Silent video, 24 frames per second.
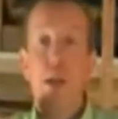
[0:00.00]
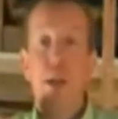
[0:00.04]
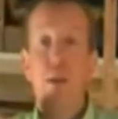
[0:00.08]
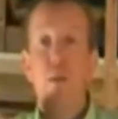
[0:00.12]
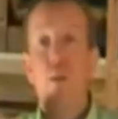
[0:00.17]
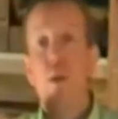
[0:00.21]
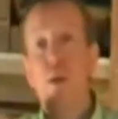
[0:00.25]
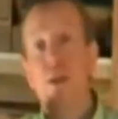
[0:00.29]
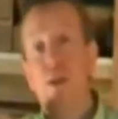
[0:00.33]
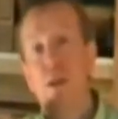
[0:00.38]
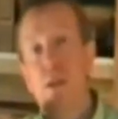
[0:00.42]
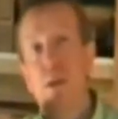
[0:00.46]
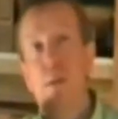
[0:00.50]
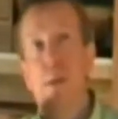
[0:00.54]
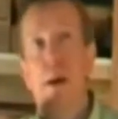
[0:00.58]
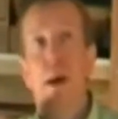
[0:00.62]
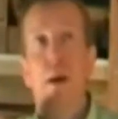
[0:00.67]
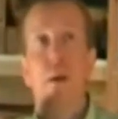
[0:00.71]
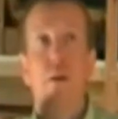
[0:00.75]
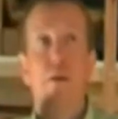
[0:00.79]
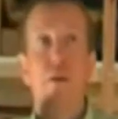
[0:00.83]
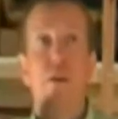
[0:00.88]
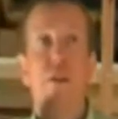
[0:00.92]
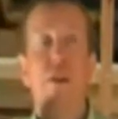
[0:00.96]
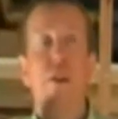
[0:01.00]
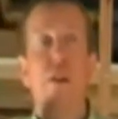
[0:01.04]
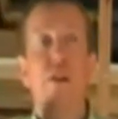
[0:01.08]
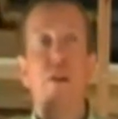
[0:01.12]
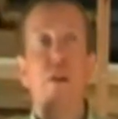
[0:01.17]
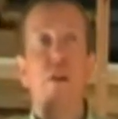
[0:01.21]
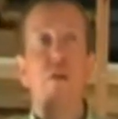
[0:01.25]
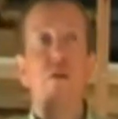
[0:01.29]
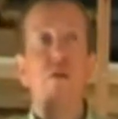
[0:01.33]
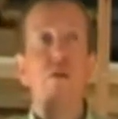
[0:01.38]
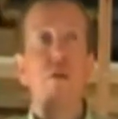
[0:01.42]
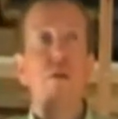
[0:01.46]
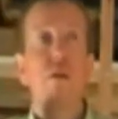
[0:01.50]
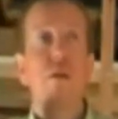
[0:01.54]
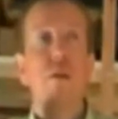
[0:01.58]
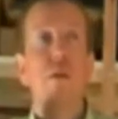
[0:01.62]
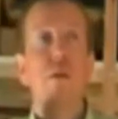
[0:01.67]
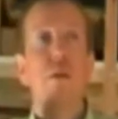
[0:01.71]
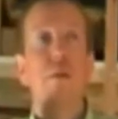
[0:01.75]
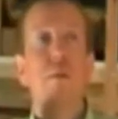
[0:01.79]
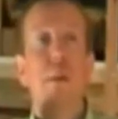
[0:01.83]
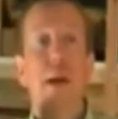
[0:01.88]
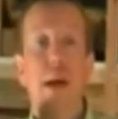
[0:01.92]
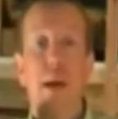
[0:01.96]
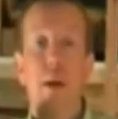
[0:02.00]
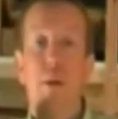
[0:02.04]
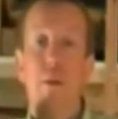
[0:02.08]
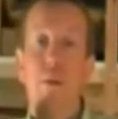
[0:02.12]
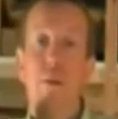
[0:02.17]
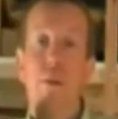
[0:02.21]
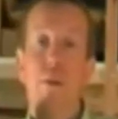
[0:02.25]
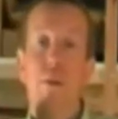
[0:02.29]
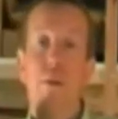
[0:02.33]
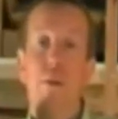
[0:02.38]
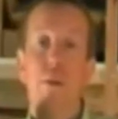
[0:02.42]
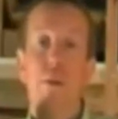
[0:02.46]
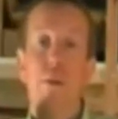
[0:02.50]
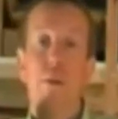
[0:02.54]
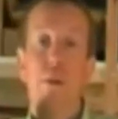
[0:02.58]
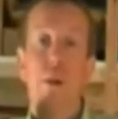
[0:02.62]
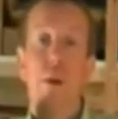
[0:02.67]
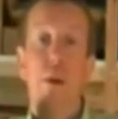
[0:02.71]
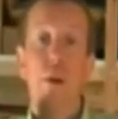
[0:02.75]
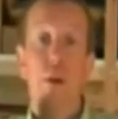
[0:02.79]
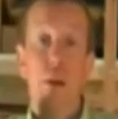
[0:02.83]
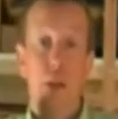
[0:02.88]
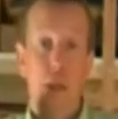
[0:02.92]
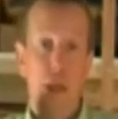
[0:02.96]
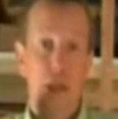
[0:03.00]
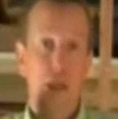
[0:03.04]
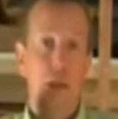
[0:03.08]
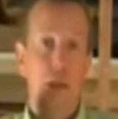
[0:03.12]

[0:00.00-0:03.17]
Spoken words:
Merlin, which is about £600. So